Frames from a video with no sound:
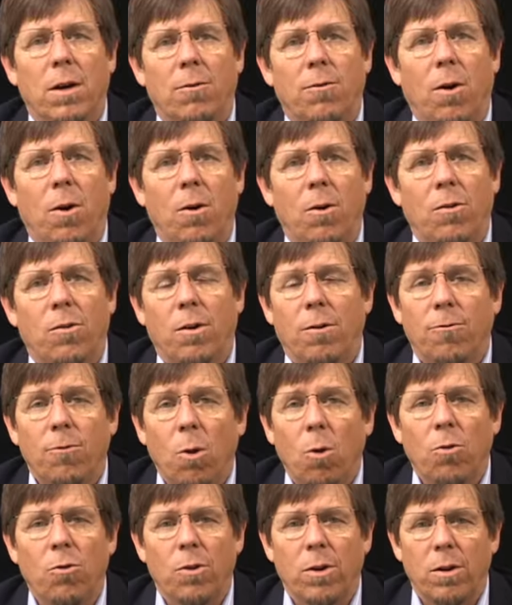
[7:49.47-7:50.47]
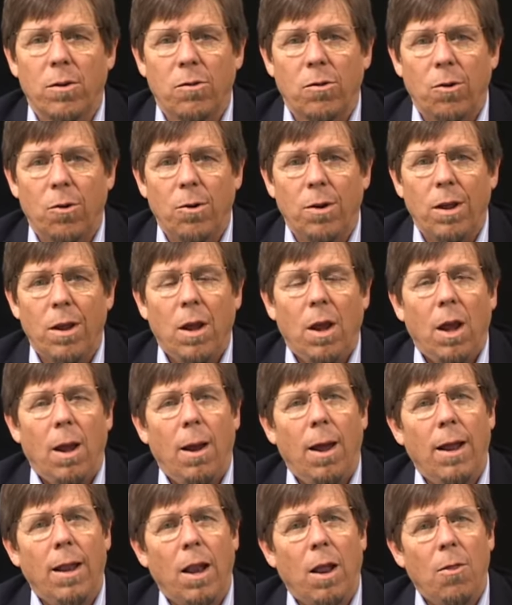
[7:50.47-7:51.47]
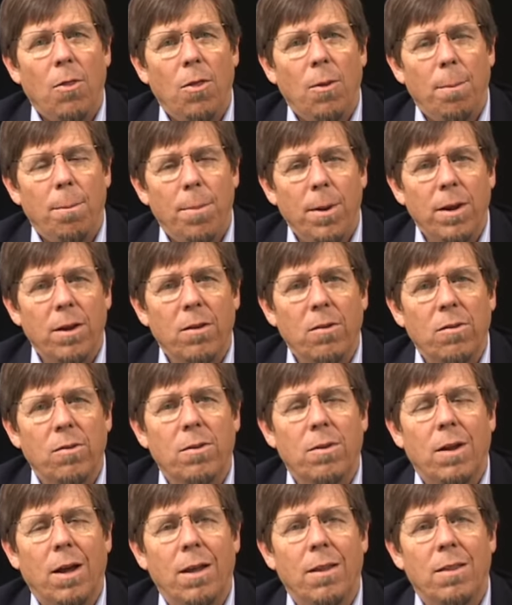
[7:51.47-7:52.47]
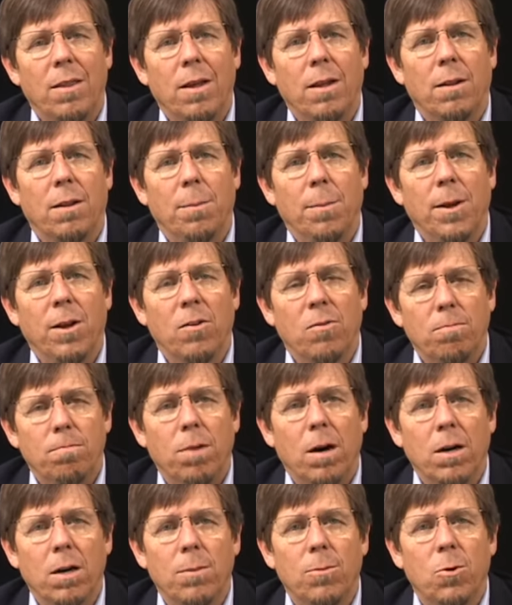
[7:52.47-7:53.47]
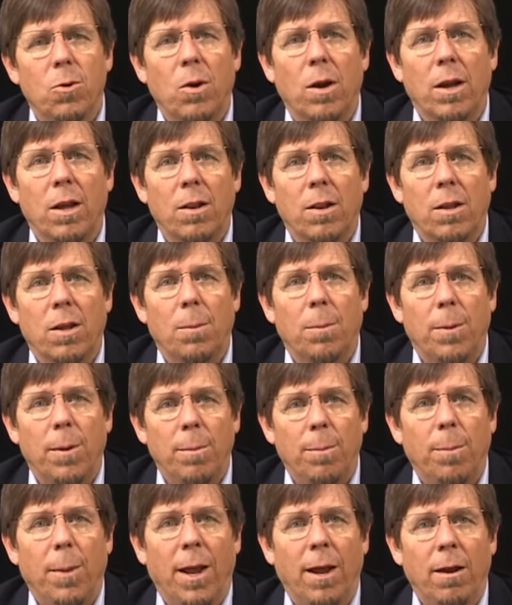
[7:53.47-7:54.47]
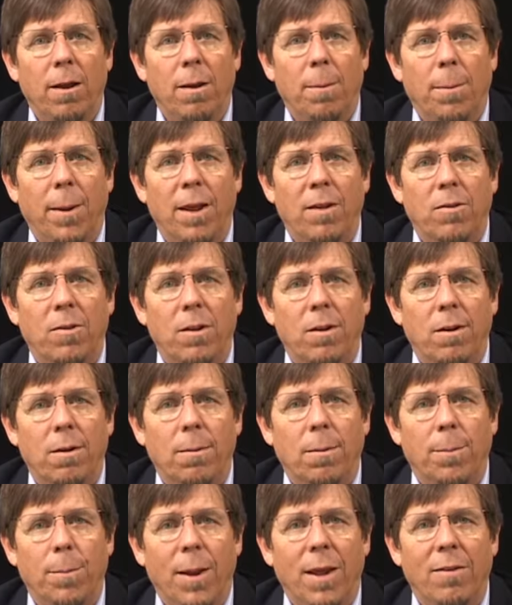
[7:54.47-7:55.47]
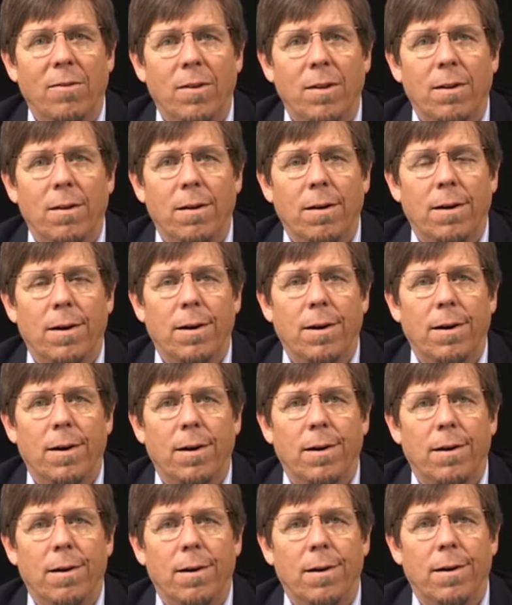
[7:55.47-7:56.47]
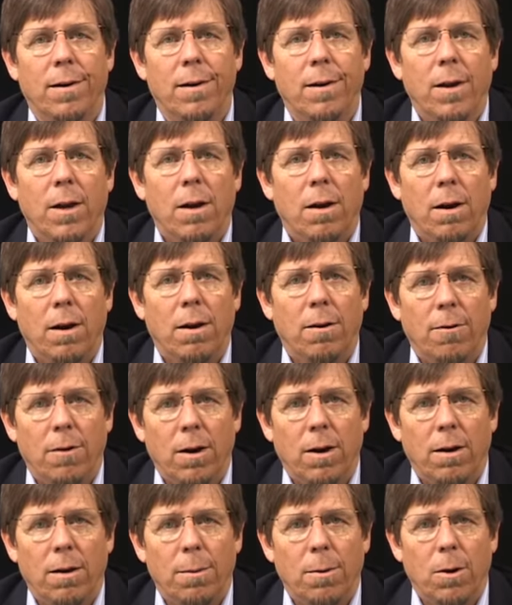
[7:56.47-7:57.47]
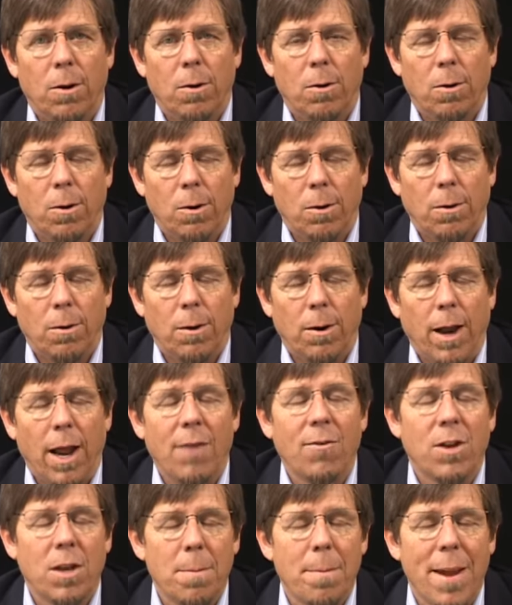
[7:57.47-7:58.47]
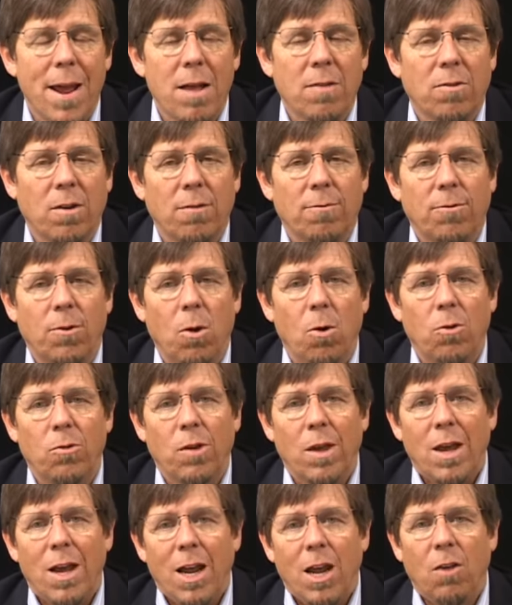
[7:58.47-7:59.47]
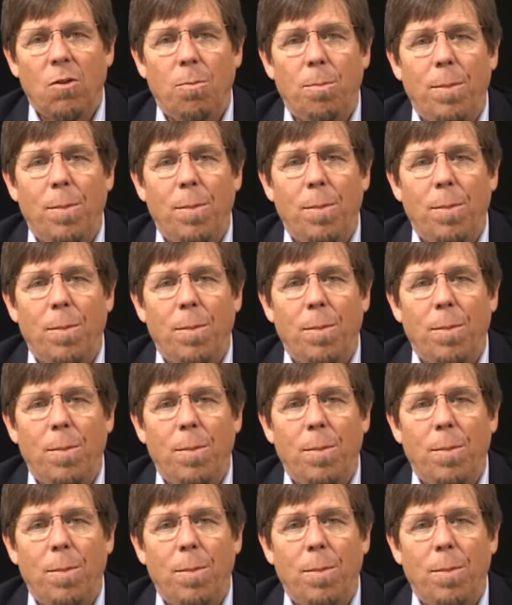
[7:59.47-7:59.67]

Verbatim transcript: far as uh, flows are concerned. And the biggest, I think, the biggest bugaboo are going to be pacing, pacing uh, or having demands on flows is